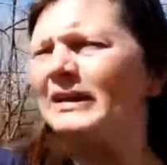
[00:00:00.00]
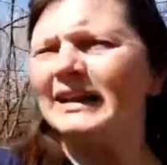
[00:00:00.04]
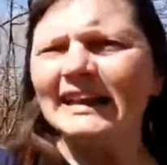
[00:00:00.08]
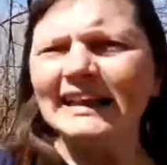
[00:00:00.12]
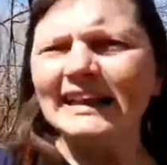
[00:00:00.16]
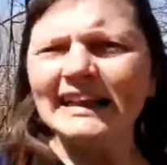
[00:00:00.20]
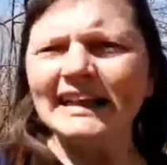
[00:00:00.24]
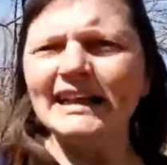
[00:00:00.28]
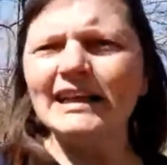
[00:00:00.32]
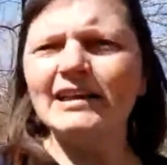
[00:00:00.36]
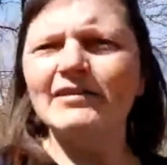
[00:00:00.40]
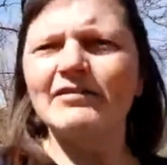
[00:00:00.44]

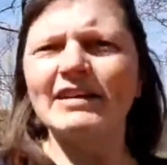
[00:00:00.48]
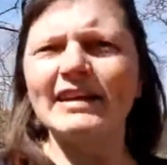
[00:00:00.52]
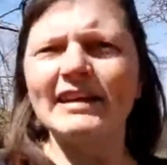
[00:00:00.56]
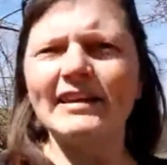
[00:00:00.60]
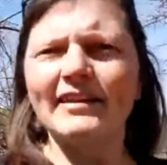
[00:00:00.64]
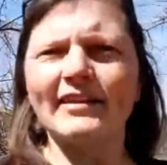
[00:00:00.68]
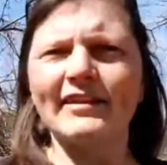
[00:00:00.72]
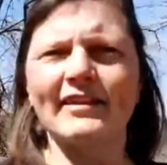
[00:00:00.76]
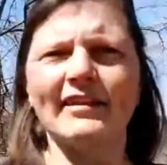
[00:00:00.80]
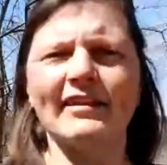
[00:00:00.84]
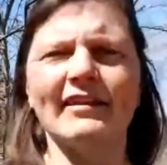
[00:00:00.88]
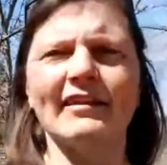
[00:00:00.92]
believe
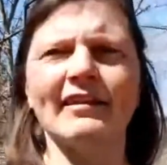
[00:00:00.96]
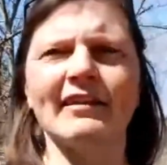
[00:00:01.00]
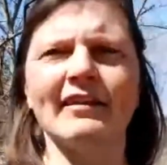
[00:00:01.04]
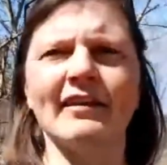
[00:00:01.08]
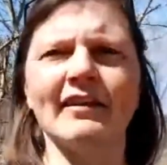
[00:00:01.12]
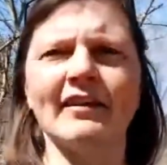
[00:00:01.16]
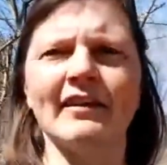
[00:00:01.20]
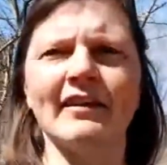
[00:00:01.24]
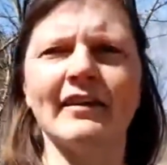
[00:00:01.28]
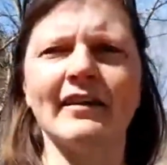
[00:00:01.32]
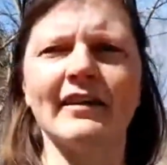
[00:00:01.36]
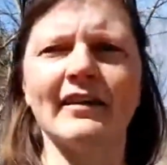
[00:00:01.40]
it's
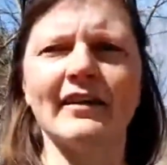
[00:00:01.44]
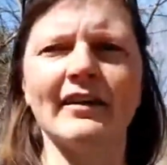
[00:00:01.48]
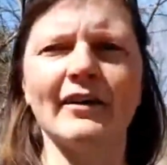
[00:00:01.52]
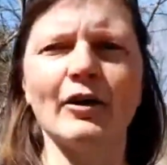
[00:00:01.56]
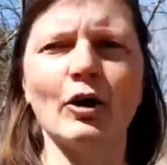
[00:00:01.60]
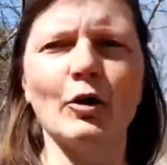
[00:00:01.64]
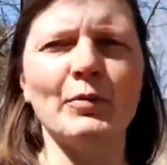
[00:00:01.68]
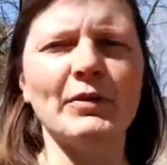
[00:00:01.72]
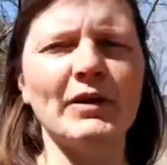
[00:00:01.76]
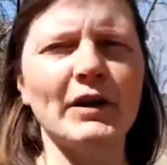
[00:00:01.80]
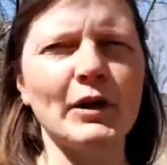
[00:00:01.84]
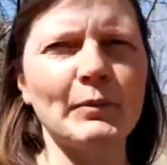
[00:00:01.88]

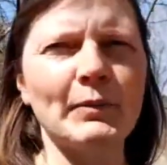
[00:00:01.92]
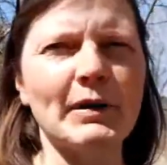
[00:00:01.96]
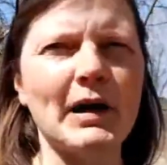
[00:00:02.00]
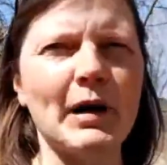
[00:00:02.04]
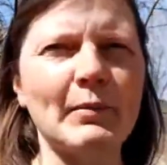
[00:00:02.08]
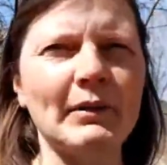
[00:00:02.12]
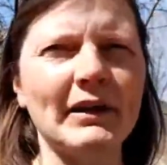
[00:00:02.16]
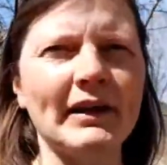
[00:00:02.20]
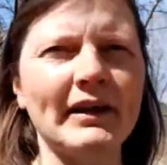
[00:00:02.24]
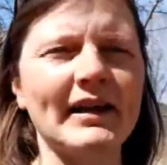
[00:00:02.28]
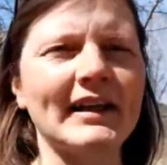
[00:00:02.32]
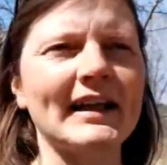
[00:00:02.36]
open to the
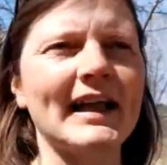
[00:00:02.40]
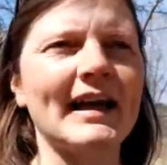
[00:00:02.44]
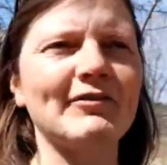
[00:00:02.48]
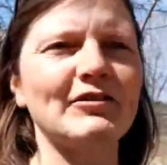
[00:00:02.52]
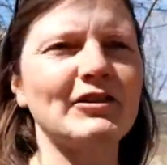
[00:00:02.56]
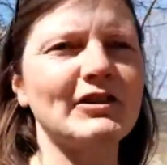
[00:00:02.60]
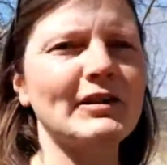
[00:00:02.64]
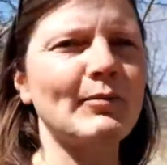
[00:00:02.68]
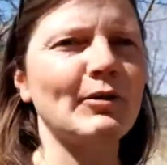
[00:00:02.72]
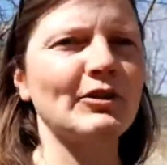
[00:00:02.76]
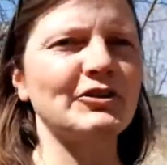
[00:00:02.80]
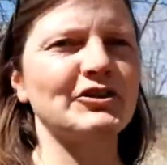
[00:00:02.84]
public. I'll have
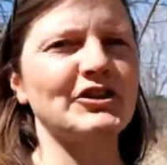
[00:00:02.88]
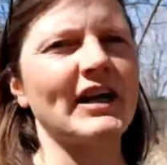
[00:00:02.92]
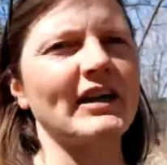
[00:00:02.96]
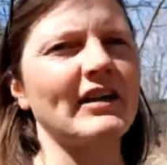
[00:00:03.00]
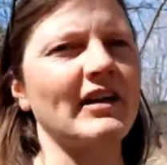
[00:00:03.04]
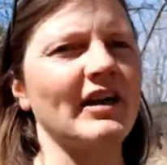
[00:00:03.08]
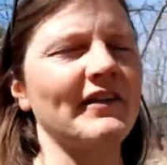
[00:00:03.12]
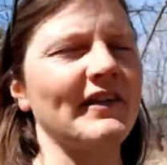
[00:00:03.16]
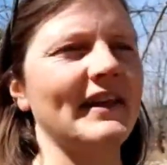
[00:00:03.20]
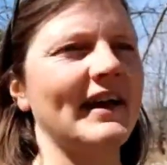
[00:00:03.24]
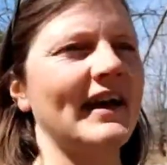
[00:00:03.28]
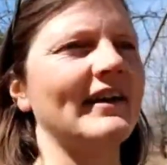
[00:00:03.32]
to double
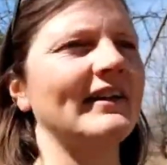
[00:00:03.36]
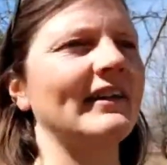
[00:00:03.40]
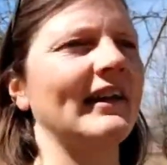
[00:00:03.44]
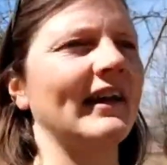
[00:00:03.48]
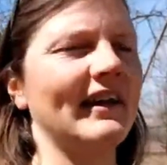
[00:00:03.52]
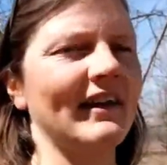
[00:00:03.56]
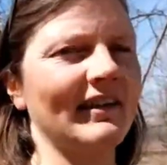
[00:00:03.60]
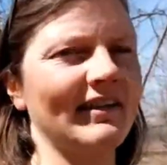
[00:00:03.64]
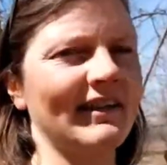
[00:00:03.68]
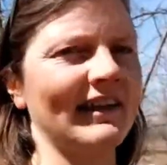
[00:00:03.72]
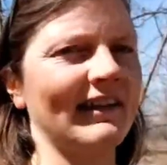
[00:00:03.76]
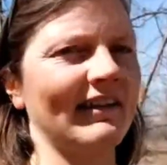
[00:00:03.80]
check on that.
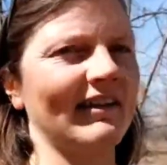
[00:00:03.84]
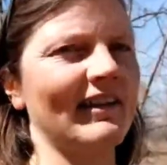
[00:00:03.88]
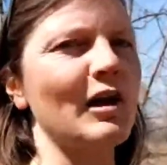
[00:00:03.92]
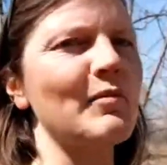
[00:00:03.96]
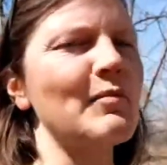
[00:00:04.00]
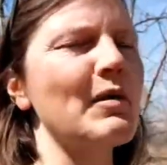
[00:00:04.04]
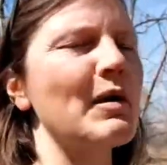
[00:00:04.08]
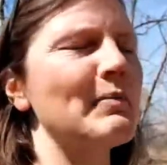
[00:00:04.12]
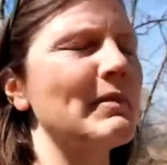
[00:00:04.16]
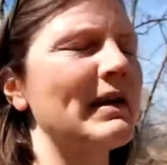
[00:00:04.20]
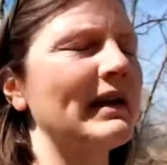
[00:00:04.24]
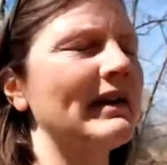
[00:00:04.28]
Like I said, it's
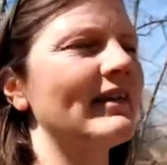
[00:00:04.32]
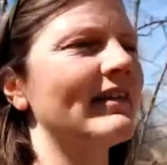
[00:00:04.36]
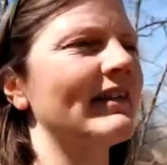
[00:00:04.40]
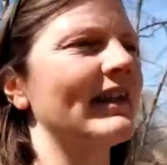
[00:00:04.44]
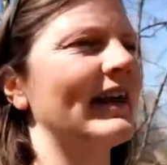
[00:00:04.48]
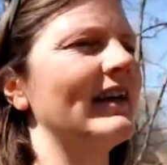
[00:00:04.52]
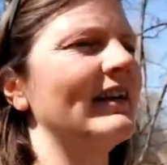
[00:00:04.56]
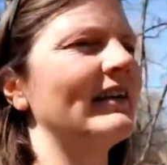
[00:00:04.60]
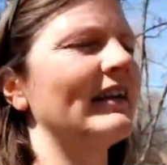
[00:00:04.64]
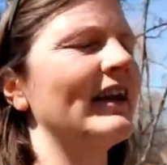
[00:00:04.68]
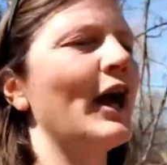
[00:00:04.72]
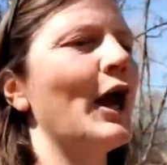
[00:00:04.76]
not my main
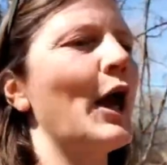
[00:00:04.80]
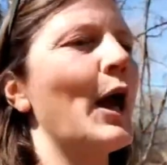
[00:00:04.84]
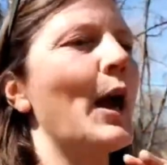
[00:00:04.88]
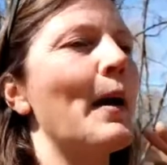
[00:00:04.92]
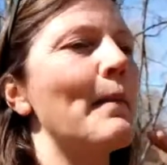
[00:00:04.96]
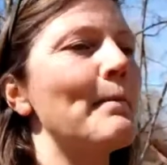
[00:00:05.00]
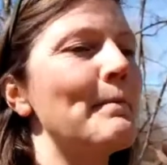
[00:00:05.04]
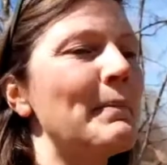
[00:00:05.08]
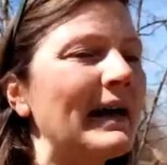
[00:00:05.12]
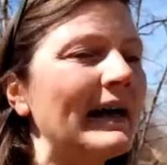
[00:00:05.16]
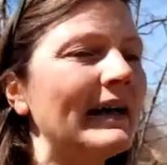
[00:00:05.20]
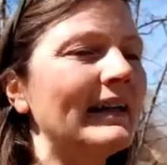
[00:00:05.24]
site,
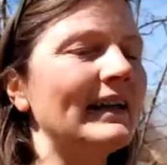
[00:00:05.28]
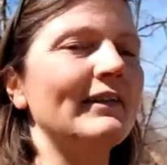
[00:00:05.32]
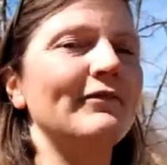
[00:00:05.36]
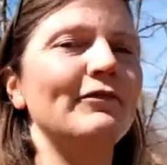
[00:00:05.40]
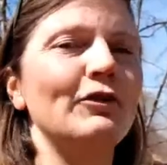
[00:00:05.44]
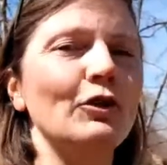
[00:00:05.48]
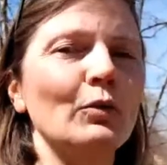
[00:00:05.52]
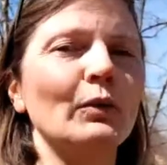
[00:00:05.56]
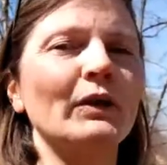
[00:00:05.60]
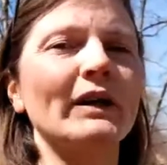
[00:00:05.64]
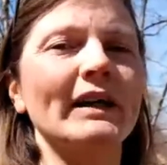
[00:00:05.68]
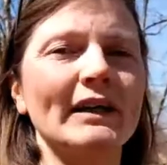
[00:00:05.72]
but
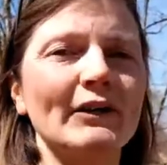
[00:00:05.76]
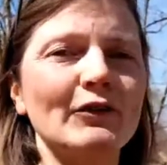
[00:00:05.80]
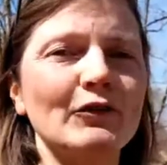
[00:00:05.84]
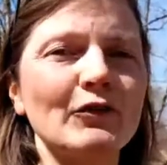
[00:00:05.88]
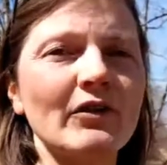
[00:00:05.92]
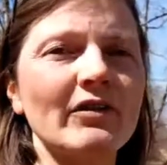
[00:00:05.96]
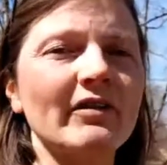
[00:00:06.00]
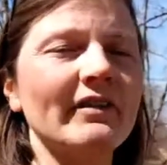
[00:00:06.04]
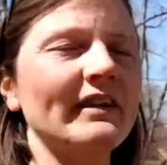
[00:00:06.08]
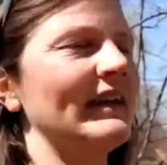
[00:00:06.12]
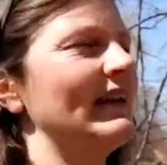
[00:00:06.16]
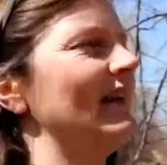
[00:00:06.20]
if you are
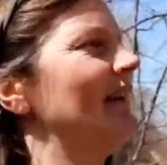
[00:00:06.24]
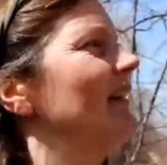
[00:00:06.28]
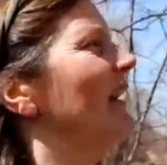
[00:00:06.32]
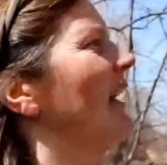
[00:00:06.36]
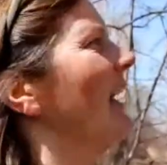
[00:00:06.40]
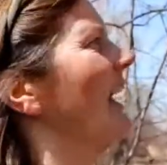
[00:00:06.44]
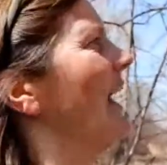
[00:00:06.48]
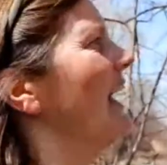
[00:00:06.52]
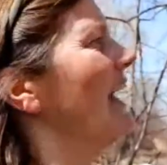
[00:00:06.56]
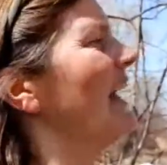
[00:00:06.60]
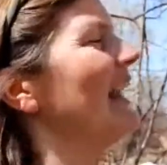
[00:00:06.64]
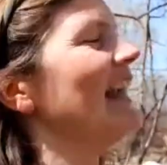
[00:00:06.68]
interested
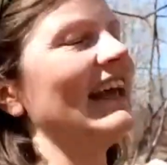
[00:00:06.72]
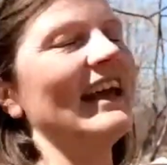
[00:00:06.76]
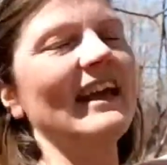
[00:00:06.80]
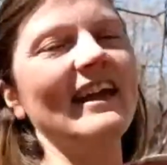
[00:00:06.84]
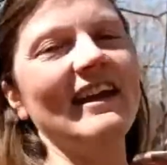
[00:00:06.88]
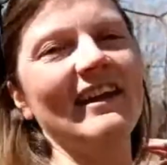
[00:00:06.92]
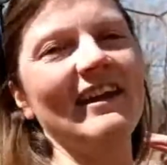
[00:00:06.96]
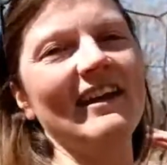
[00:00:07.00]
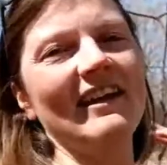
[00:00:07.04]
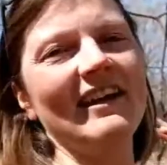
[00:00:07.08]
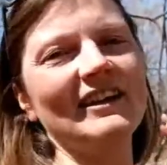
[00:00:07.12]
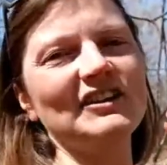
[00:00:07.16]

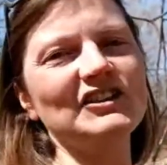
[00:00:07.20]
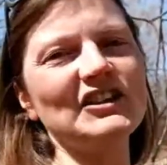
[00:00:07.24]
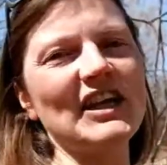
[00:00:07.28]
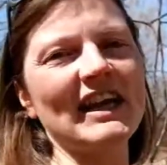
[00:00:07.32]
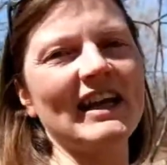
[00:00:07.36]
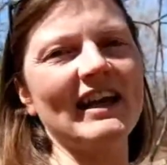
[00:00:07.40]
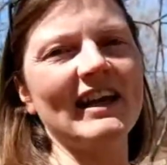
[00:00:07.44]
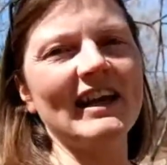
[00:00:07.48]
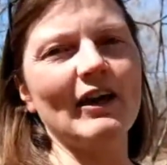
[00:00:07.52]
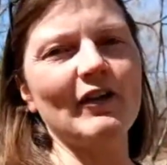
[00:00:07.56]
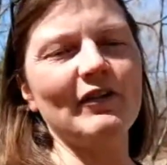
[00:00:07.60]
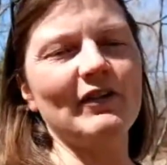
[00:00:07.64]
in
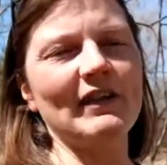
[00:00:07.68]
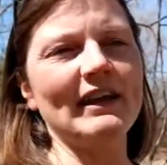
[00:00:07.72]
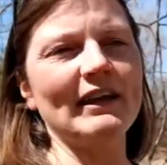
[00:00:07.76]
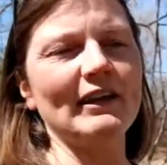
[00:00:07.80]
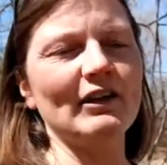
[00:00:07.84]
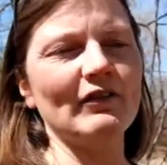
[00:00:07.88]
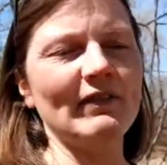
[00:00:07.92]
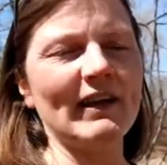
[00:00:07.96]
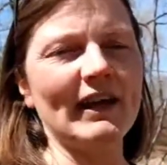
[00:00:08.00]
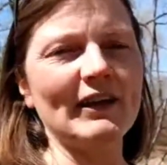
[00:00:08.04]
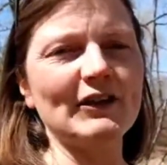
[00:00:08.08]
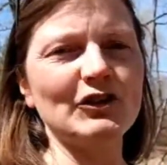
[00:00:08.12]
checking out the
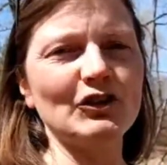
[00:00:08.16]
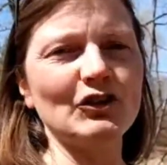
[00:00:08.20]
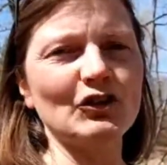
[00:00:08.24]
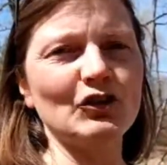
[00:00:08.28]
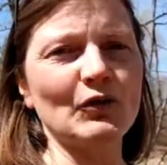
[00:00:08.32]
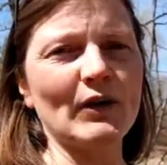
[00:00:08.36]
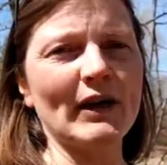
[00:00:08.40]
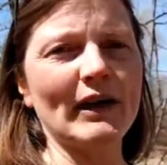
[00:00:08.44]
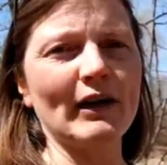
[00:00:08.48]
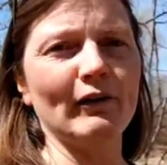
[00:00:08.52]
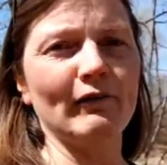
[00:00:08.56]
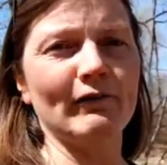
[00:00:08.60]
Innovation
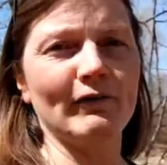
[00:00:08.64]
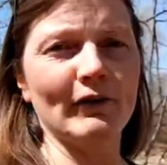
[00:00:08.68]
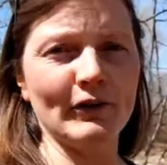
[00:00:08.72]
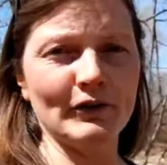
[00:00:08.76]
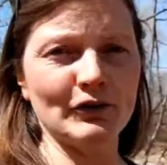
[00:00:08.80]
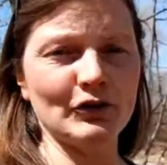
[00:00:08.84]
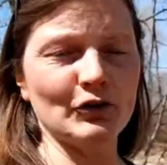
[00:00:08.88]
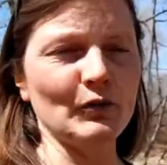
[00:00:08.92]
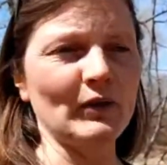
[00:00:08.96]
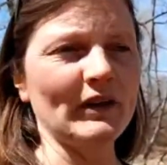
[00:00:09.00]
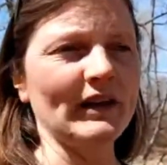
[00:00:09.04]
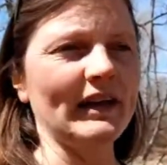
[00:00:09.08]
Trail
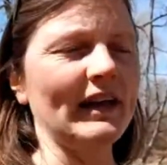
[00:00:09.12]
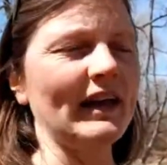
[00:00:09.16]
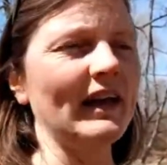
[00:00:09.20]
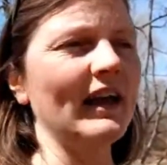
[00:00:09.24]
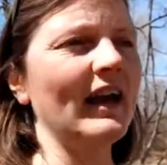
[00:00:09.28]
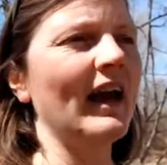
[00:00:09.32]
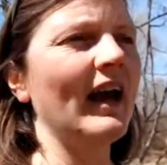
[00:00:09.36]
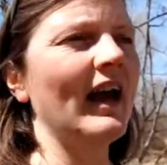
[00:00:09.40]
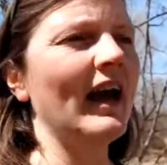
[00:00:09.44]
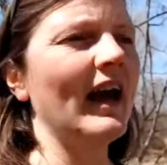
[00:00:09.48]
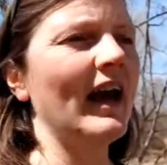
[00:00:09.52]
virtually,